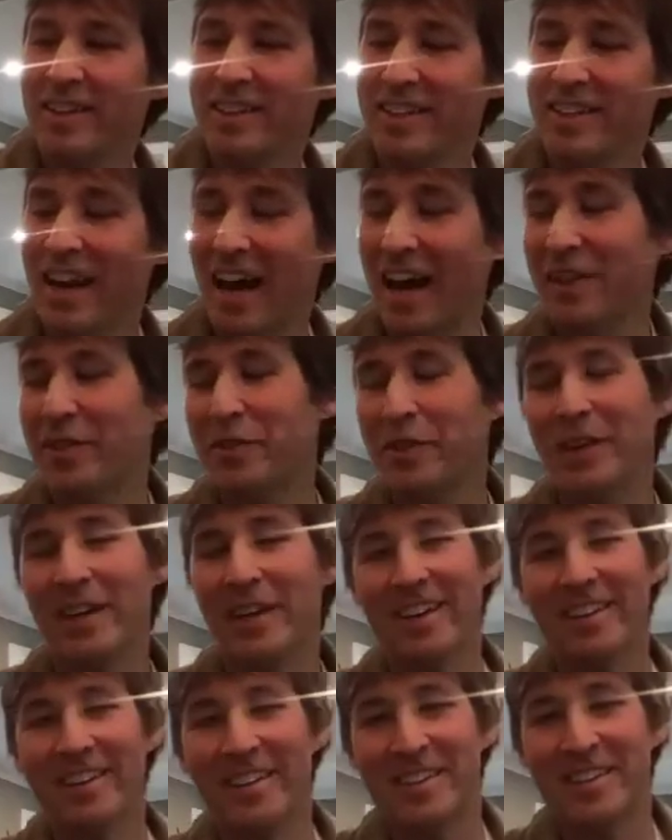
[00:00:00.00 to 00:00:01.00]
I think
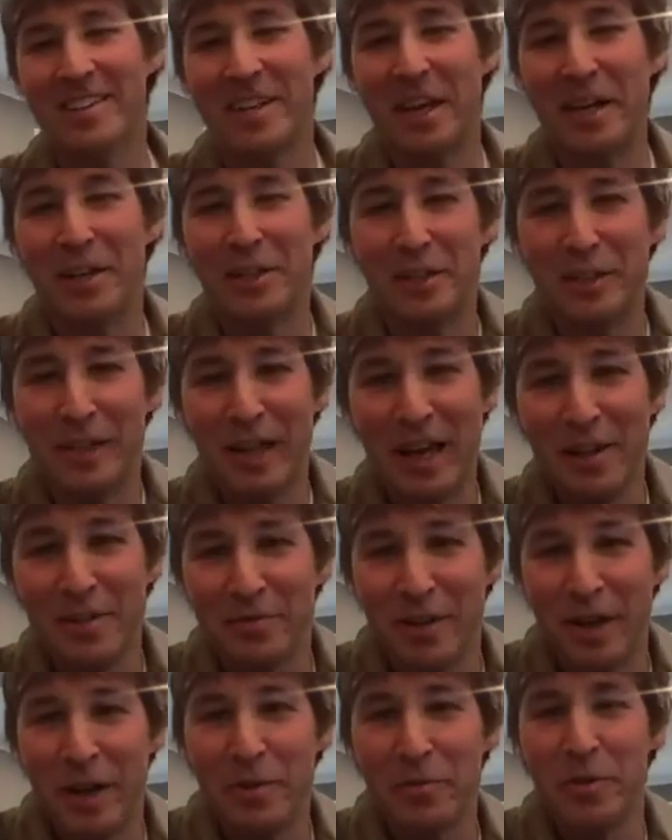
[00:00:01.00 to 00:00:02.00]
at this stage of
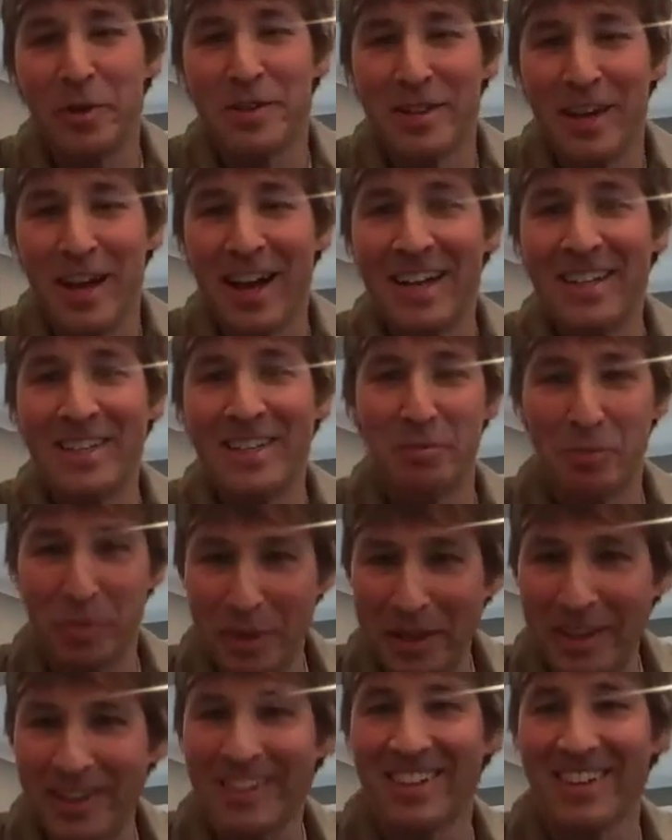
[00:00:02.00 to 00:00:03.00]
life, I'm resigned to
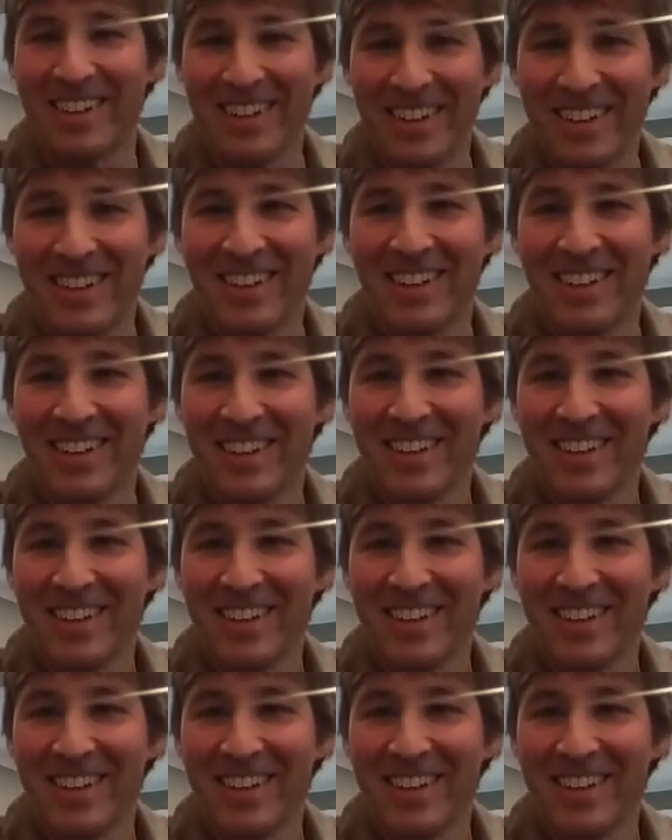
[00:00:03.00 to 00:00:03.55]
being a